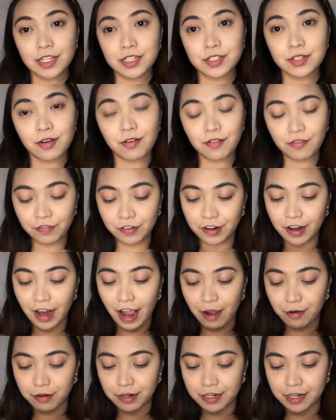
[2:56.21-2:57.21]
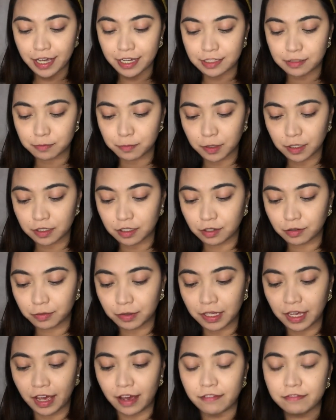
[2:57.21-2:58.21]
So for our next product,
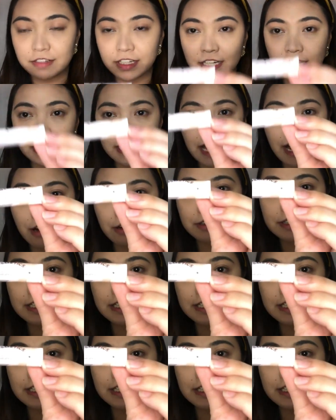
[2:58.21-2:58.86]
we have the Cloud